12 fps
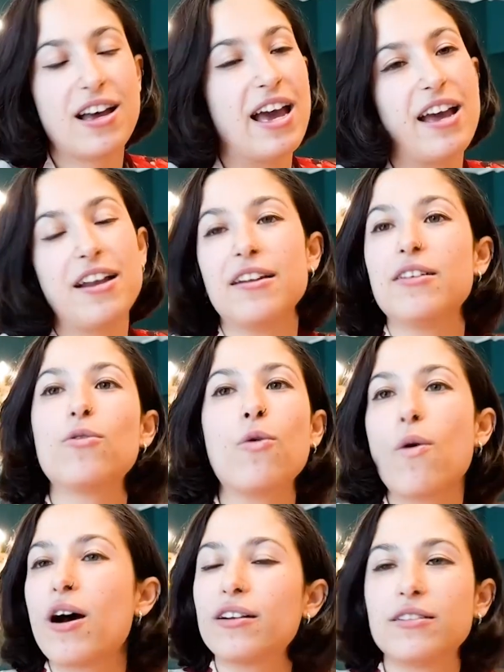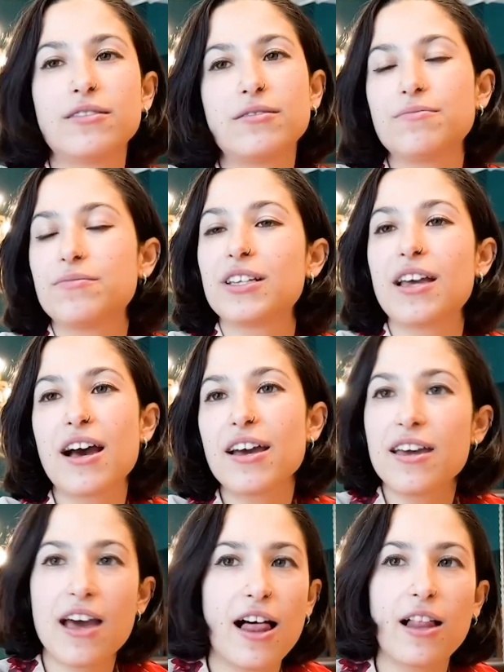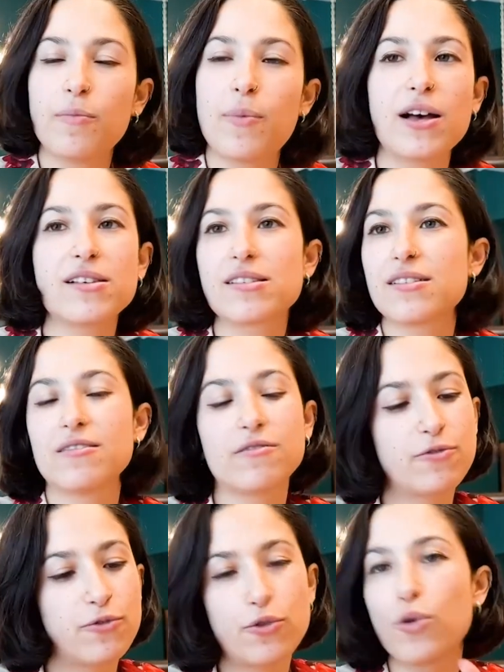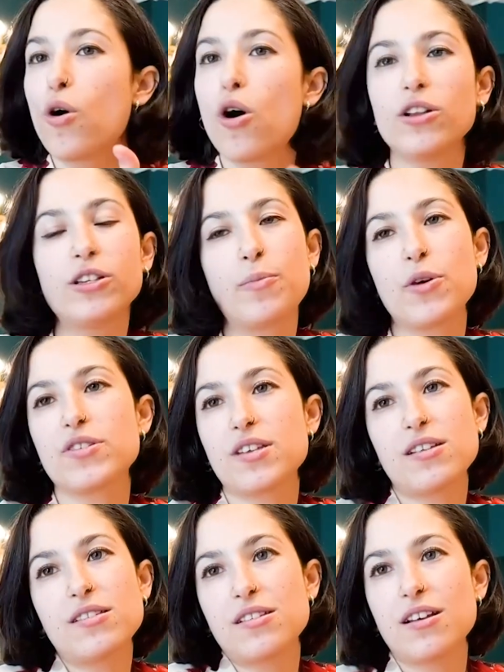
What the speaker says: And one guy helped us through all the process,